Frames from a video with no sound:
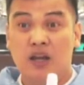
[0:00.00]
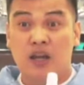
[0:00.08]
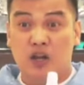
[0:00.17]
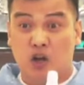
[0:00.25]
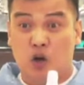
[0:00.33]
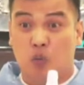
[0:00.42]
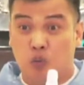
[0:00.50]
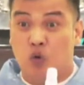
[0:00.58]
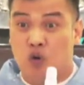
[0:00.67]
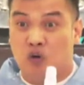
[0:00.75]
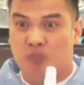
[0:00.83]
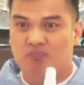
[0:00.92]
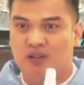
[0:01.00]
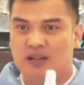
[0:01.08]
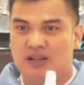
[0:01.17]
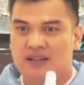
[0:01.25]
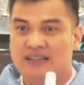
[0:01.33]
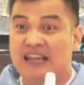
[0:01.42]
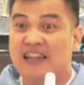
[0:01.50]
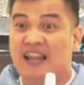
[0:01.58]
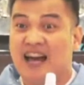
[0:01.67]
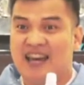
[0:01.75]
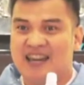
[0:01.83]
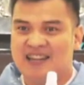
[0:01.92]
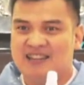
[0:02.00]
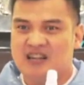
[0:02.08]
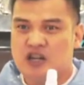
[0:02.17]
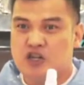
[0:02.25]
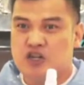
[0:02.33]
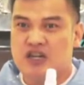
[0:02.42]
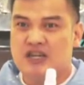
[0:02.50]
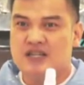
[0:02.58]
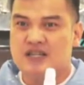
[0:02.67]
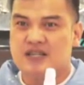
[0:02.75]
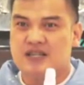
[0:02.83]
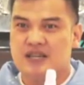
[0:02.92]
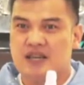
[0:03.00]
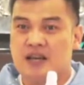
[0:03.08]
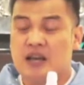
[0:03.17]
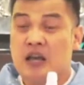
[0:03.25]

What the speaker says: in her womb the light, Jesus,